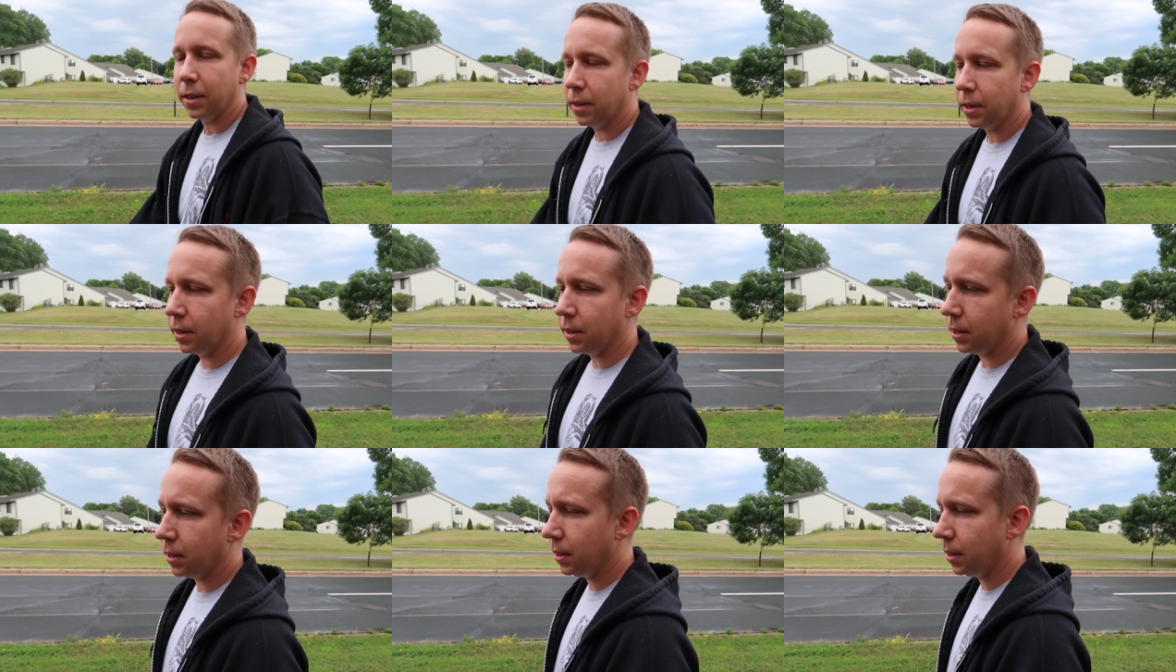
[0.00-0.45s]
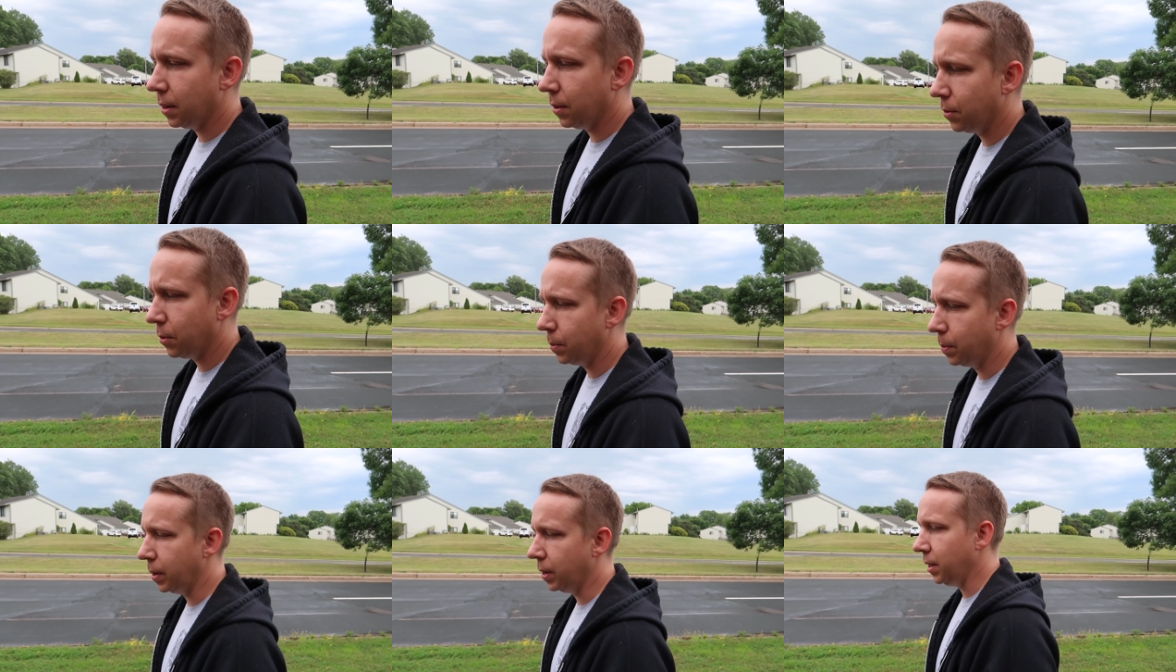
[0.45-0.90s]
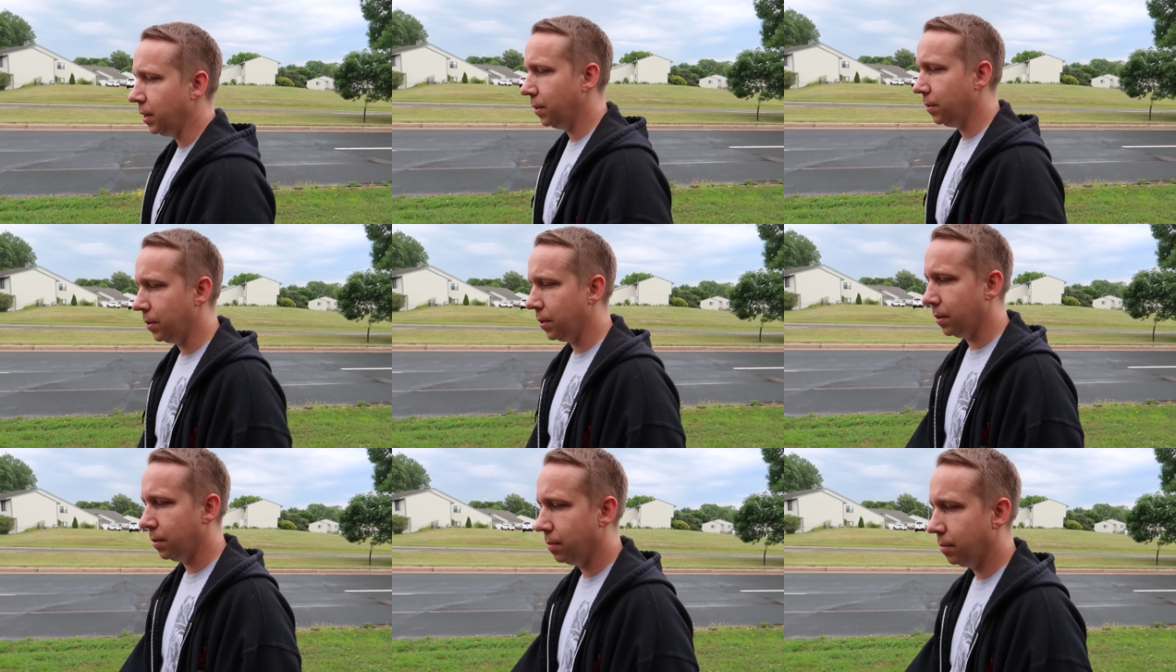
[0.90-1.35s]
And I think everybody,
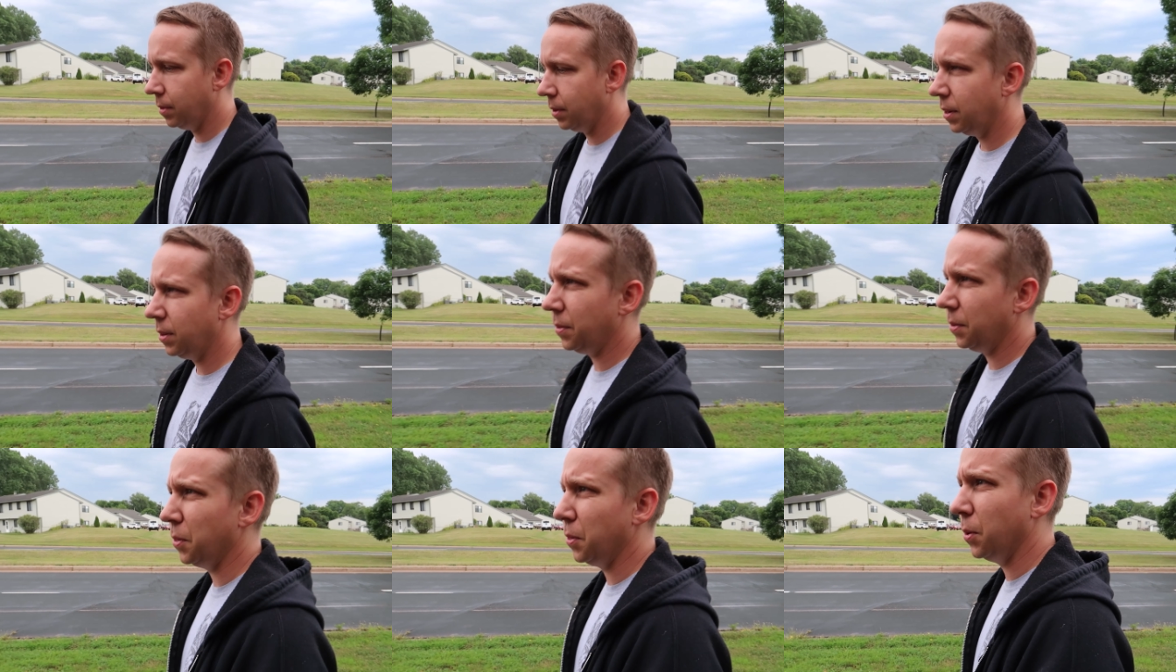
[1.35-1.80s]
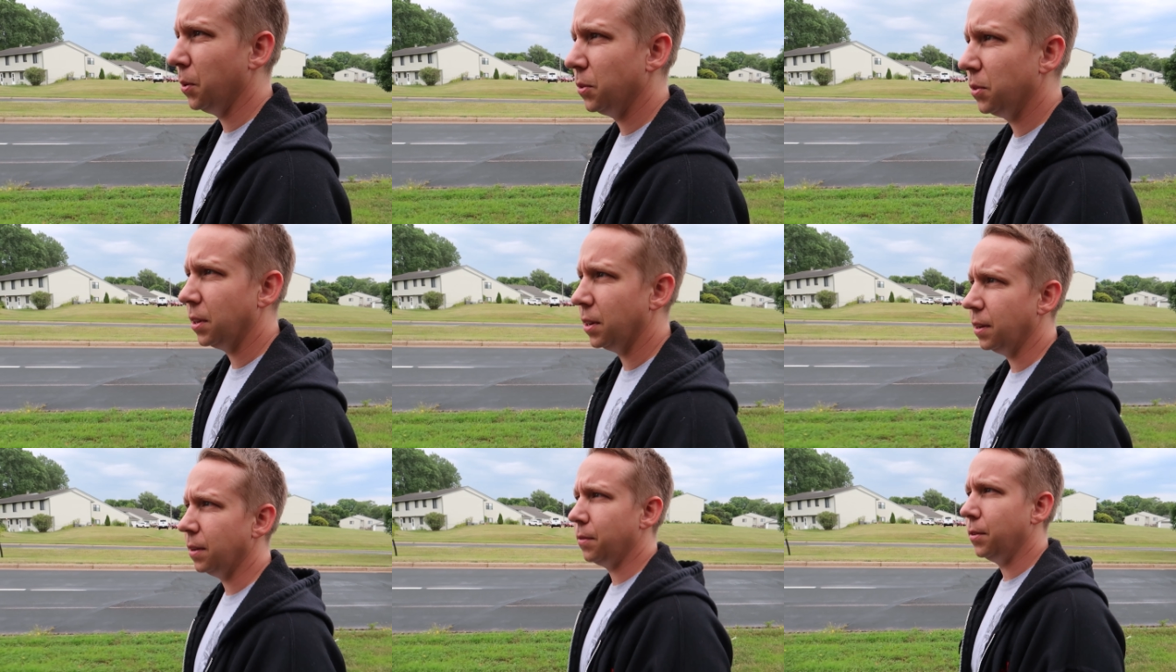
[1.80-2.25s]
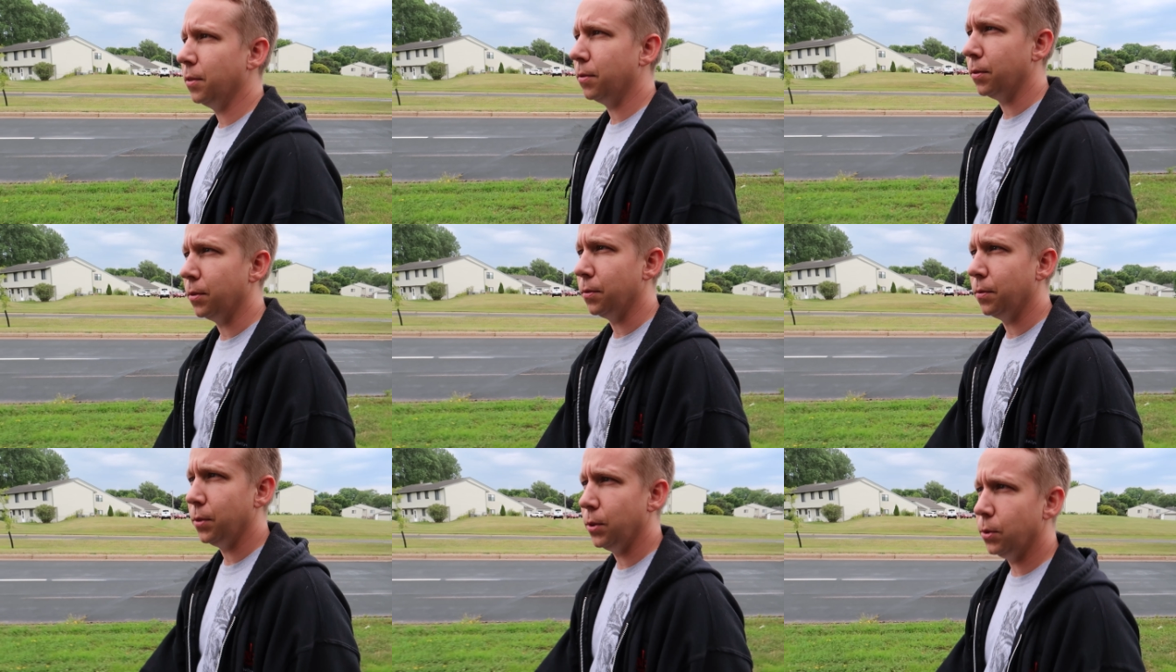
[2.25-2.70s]
even even those that have
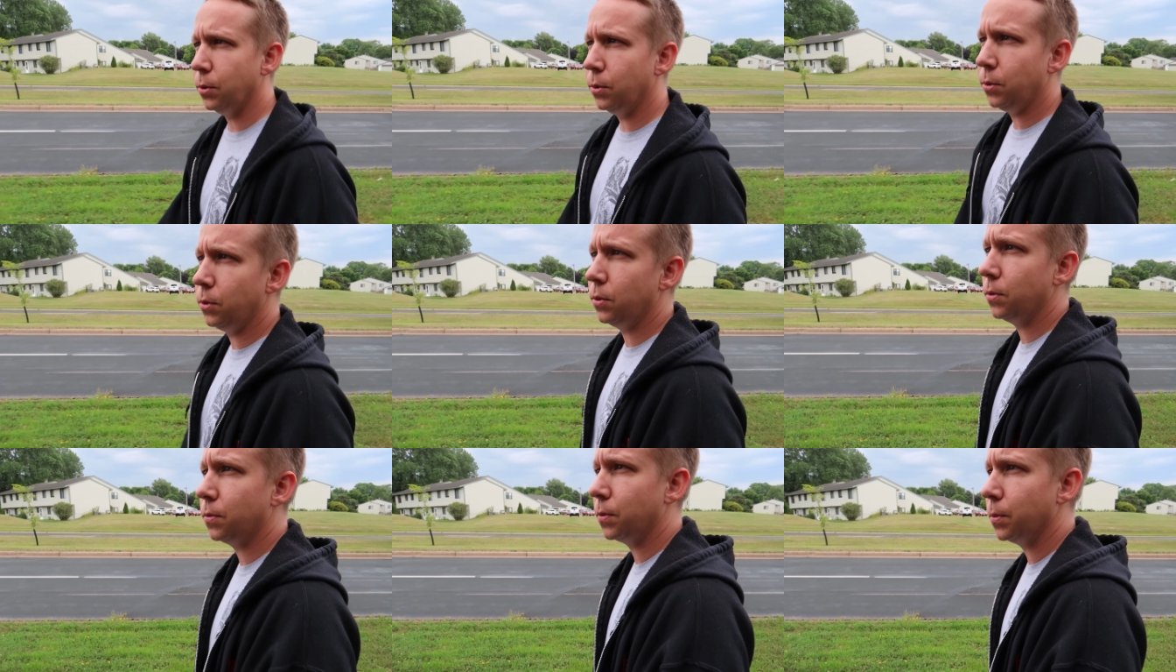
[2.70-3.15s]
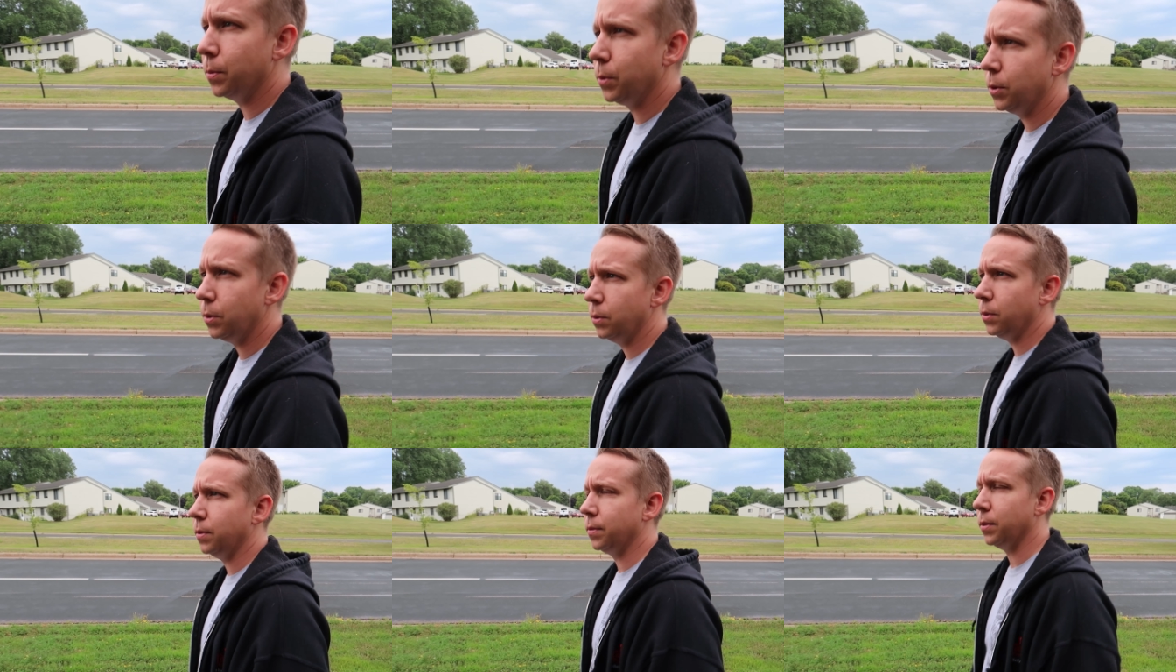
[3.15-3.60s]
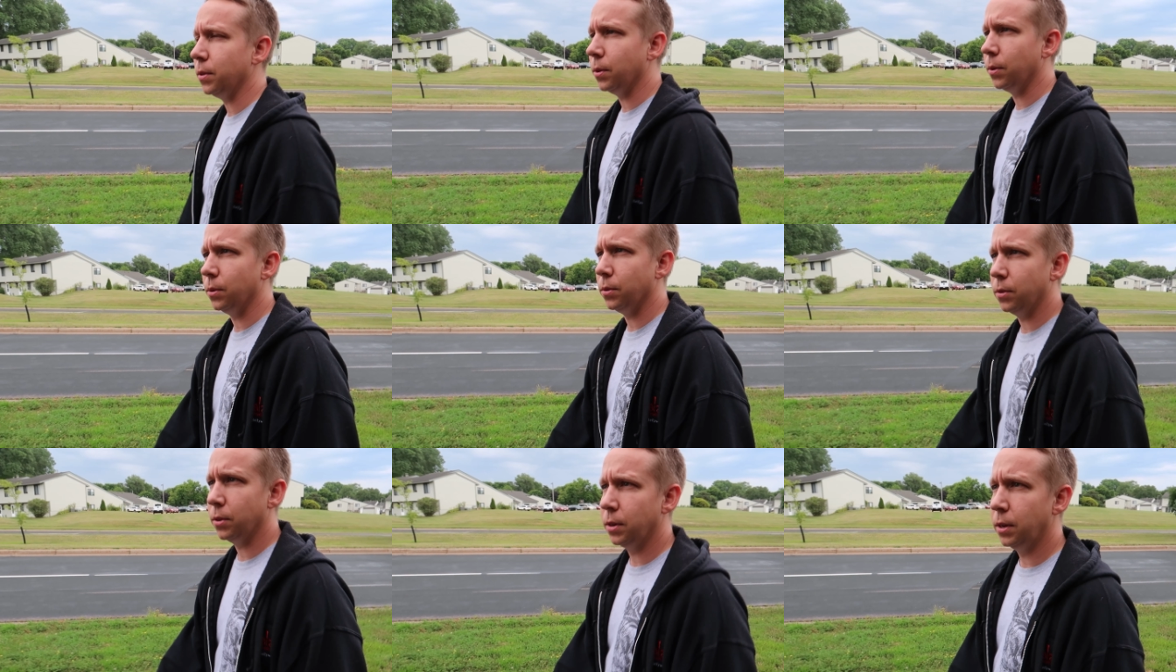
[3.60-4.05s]
different views from you, even
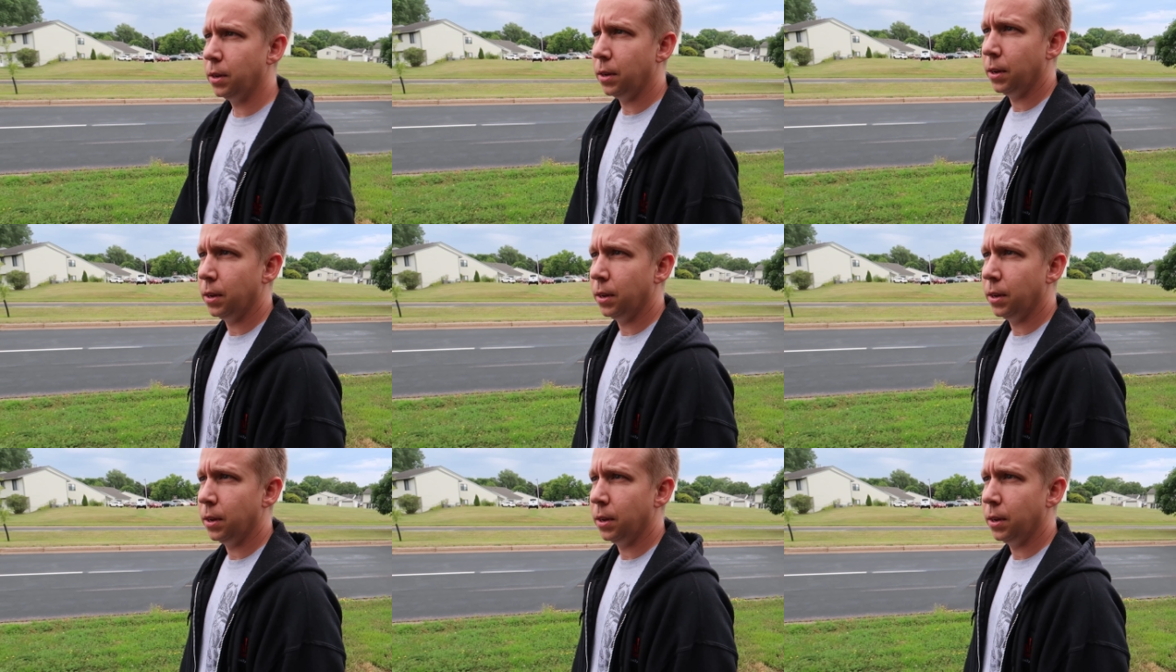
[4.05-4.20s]
those